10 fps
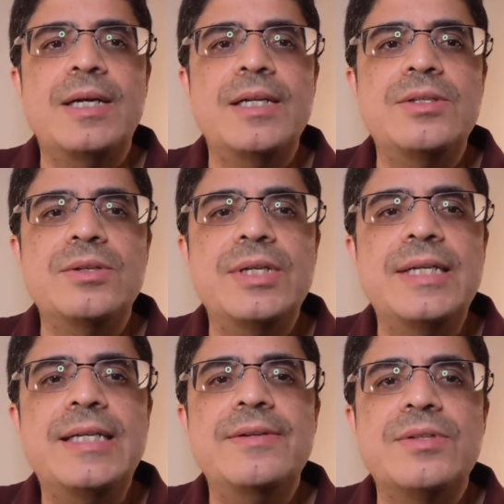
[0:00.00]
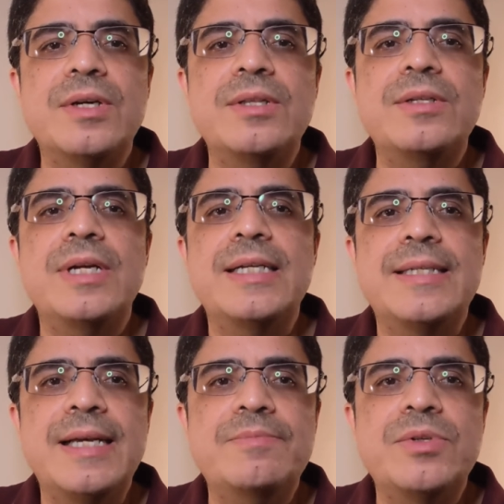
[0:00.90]
And so he gives other
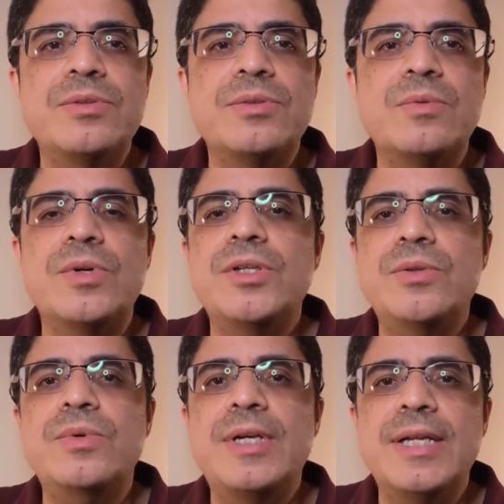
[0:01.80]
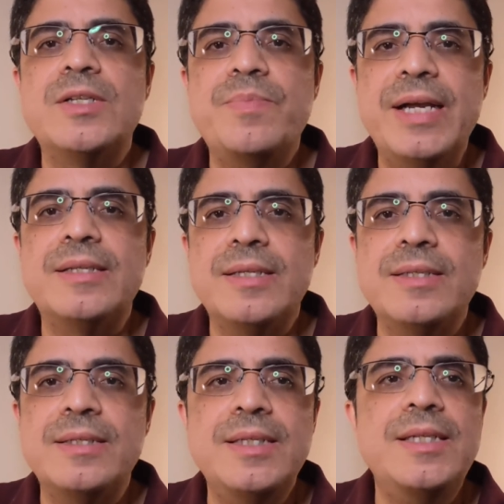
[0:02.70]
examples where you wouldn't expect to
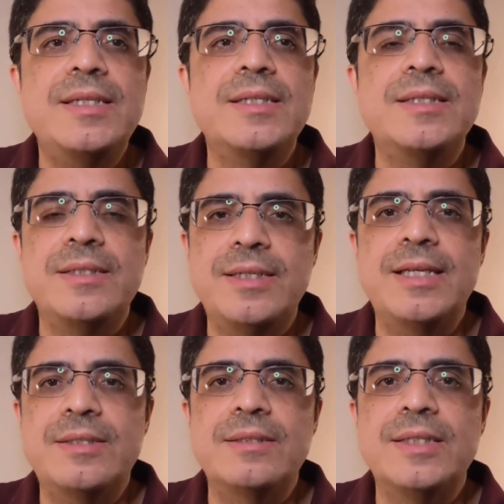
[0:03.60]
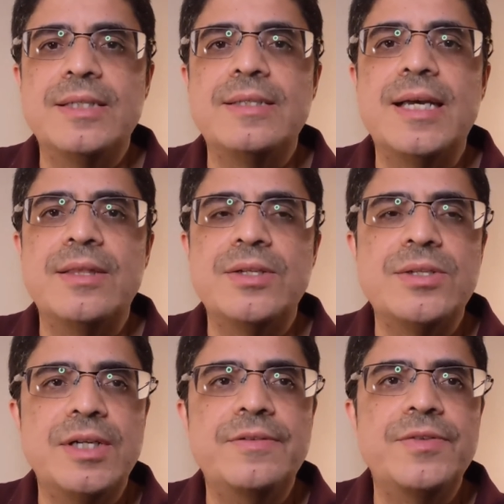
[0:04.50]
see gentleness on the
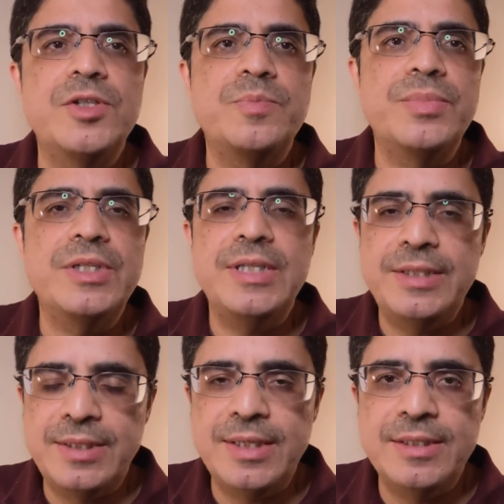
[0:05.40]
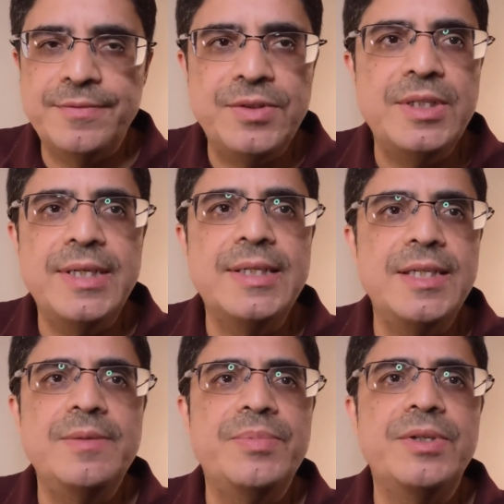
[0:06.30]
surface, but he says if you dig
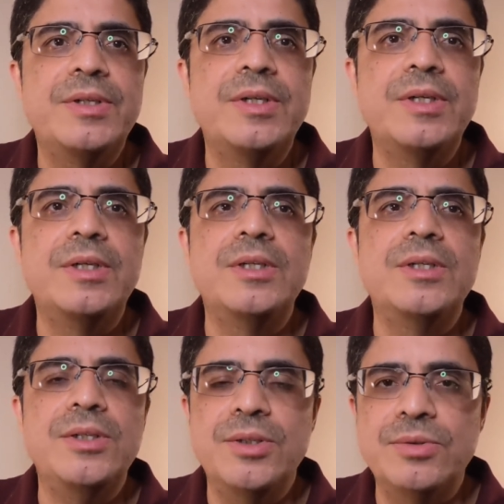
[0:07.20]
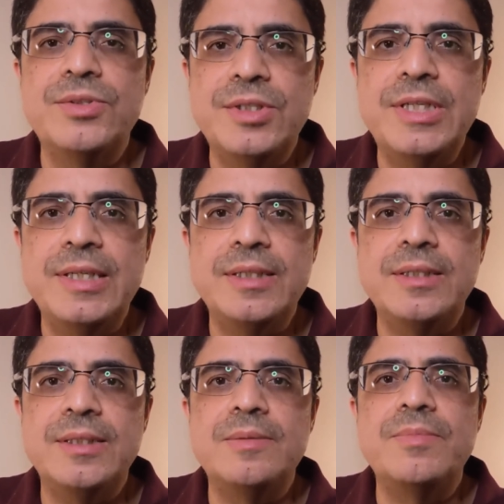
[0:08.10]
deeper, you'll see it.
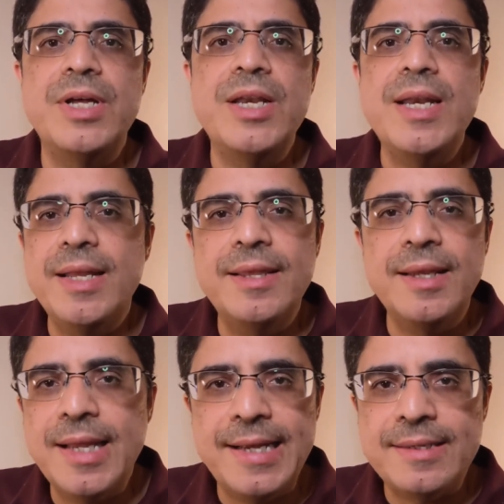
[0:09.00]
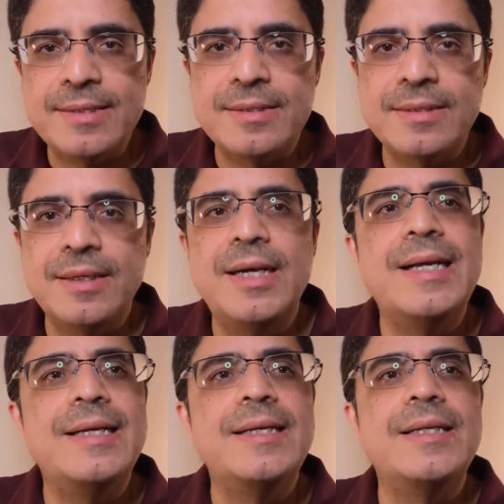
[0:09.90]
But nonetheless,
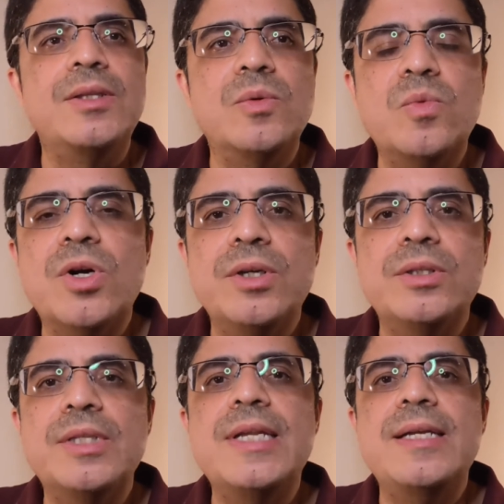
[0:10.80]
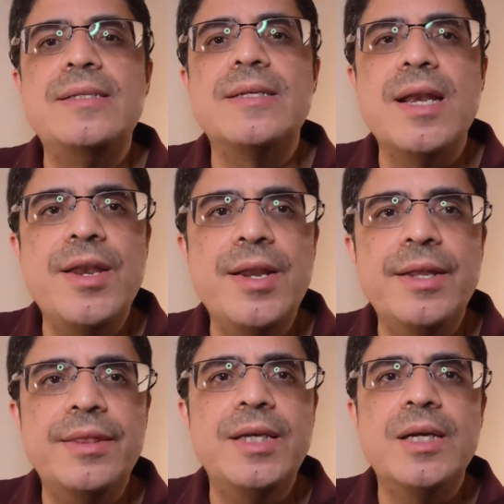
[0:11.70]
the world needs
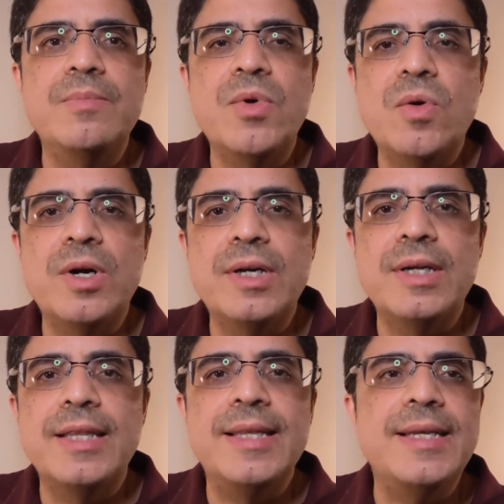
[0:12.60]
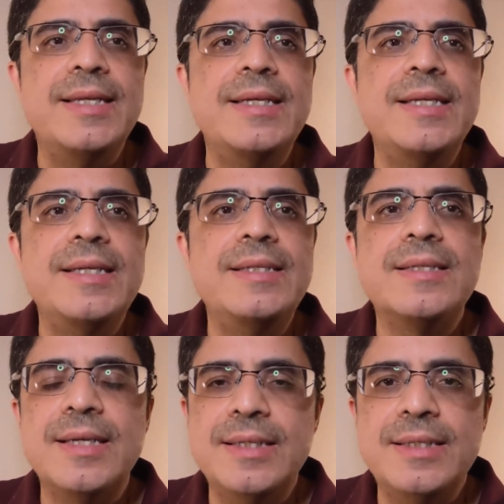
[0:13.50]
nothing more than it
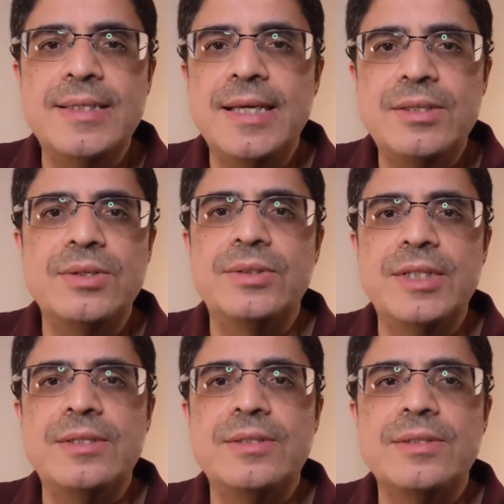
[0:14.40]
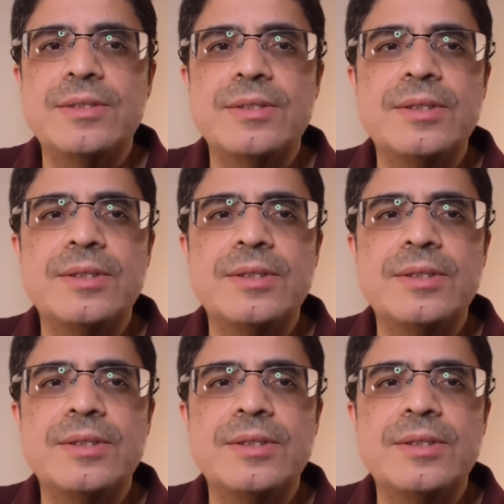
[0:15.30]
needs gentleness.